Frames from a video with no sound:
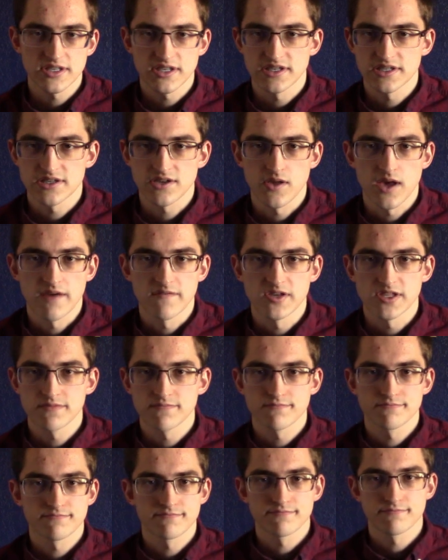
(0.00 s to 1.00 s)
they still have it.
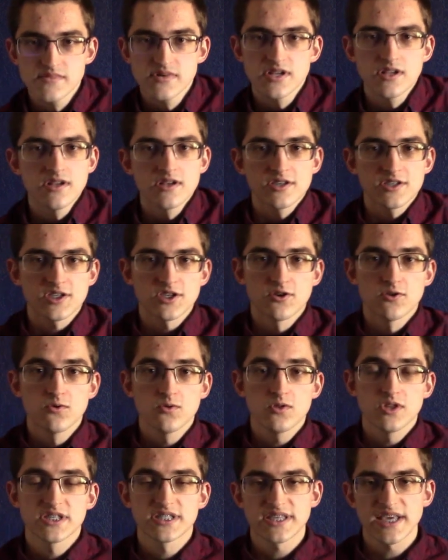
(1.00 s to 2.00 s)
So
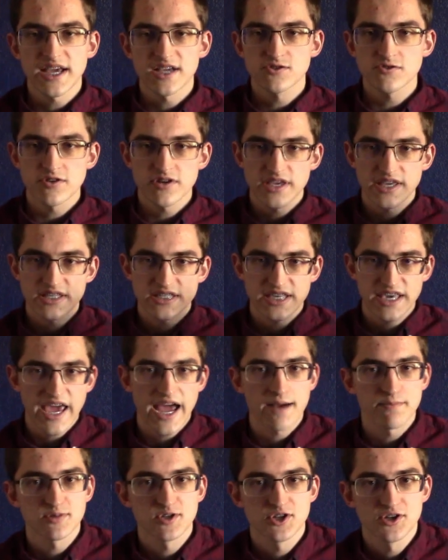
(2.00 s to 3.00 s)
Lysandra gets
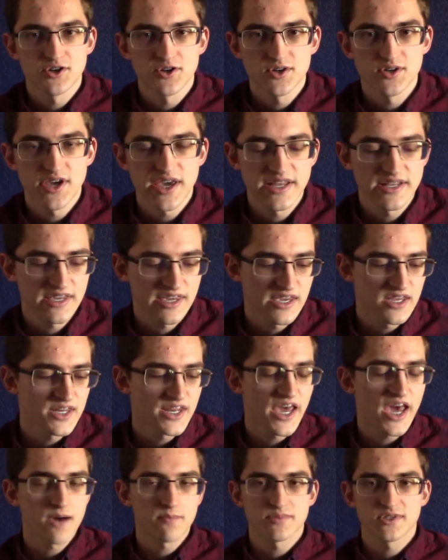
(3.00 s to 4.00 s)
captured and
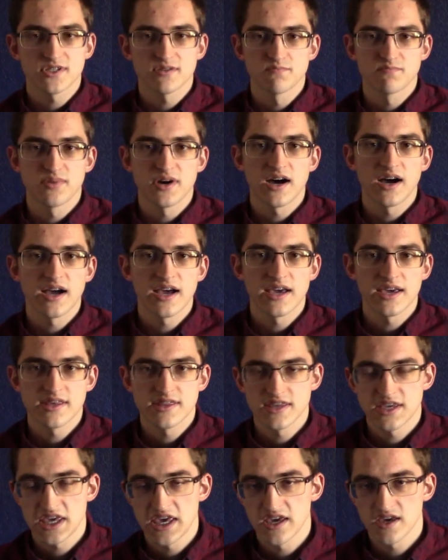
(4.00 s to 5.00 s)
kidnapped by
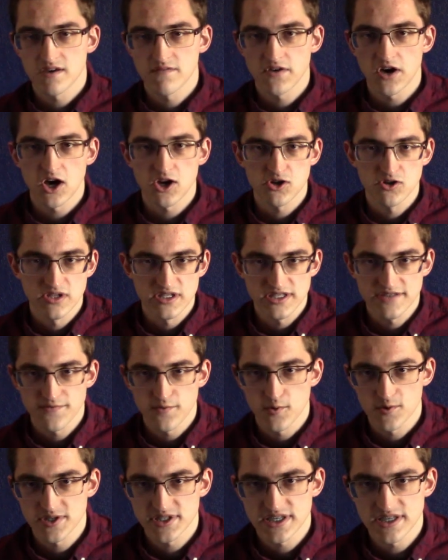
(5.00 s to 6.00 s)
the King of Otterlin's
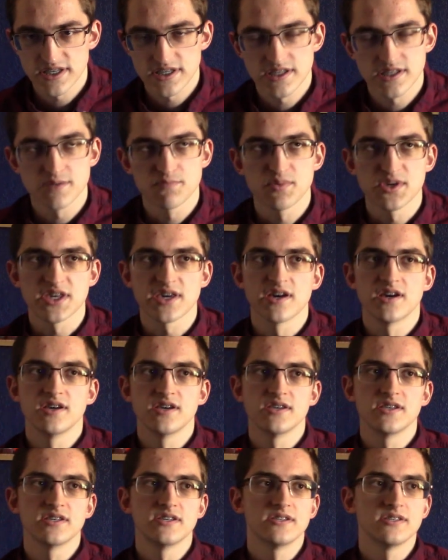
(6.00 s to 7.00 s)
forces
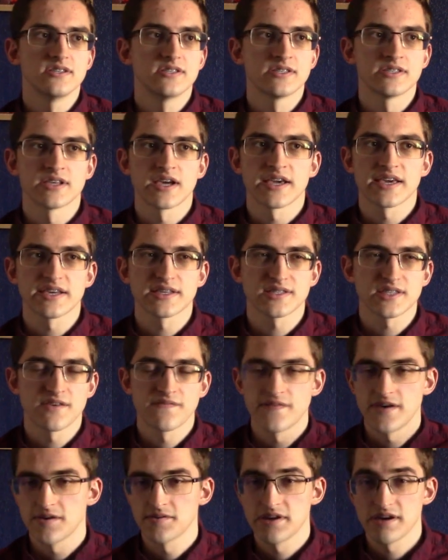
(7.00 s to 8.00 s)
because I guess they
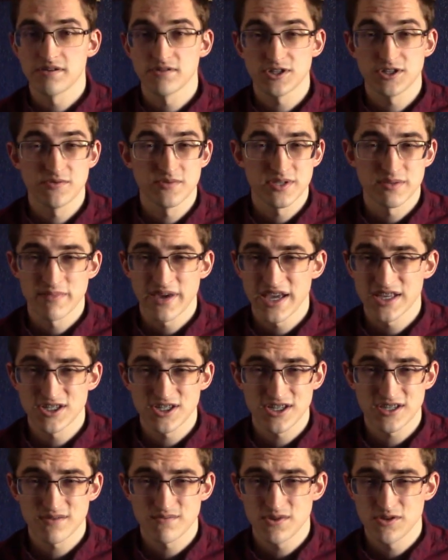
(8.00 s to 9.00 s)
found out she was a
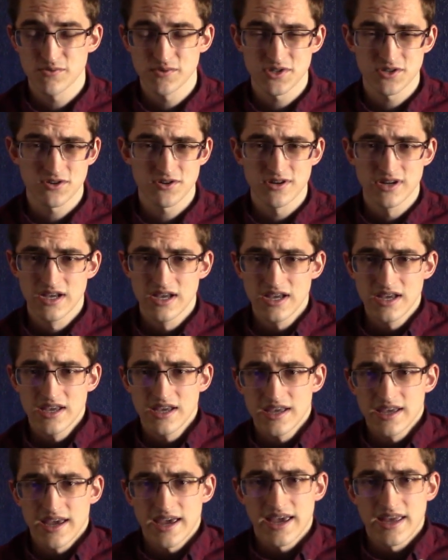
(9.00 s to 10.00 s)
magic user
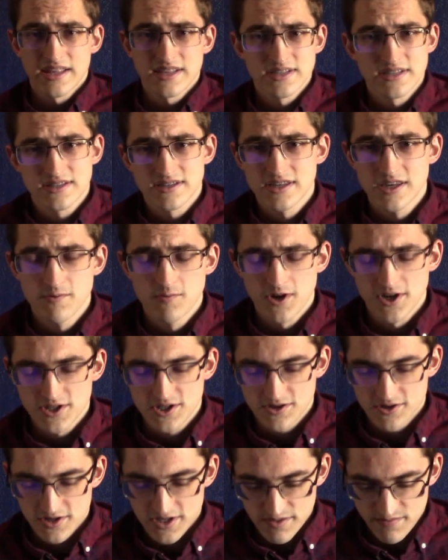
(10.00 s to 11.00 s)
and he wants
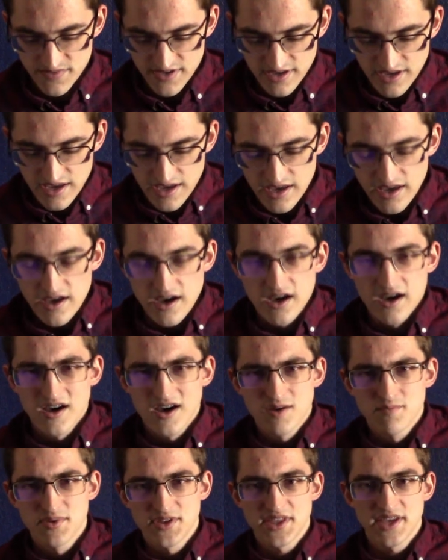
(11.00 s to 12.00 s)
her or something.
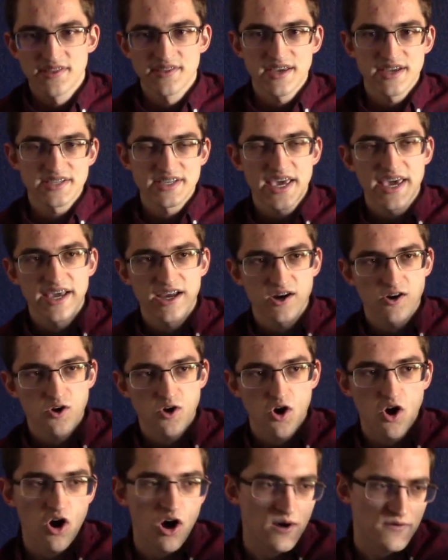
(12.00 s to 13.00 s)
But then they take
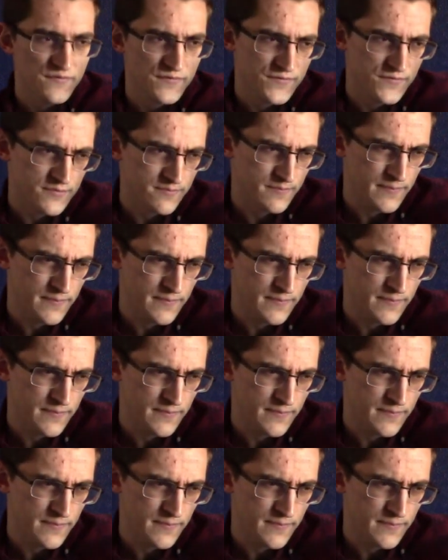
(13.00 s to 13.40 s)
her off